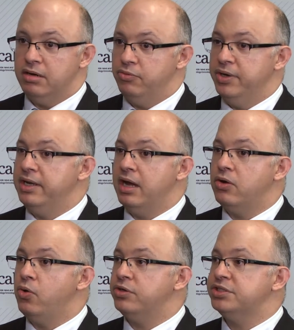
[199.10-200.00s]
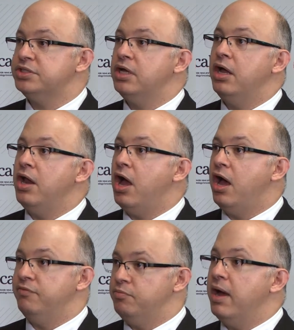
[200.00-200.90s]
really a cornerstone
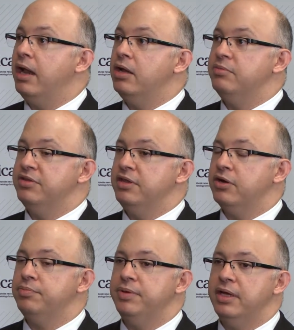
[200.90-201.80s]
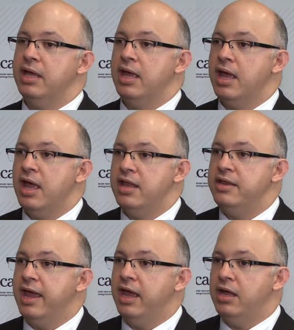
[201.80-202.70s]
of myeloma therapy,
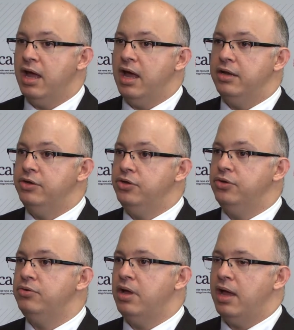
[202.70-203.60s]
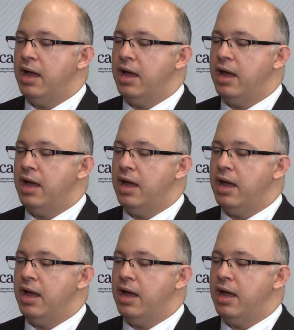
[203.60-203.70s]
they do